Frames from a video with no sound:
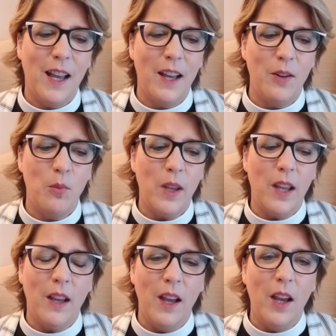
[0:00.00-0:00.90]
And
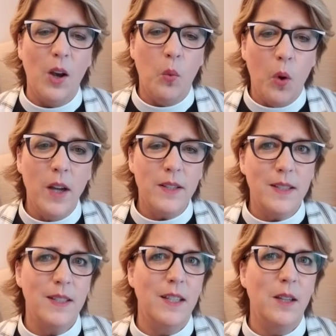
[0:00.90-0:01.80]
we want to
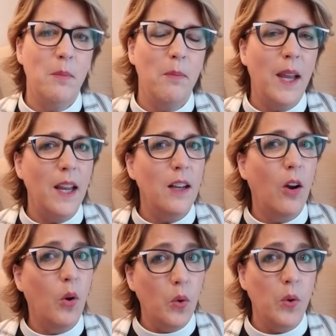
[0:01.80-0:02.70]
see them made
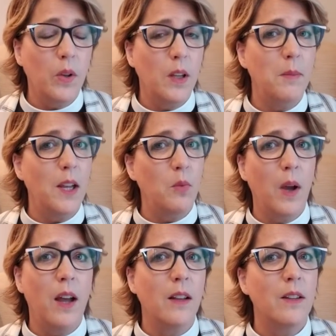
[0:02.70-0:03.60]
whole and made
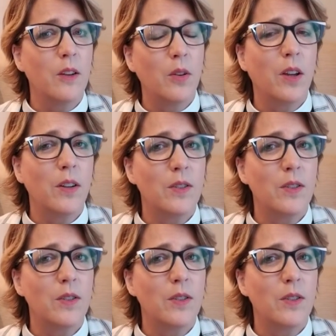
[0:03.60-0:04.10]
well and no longer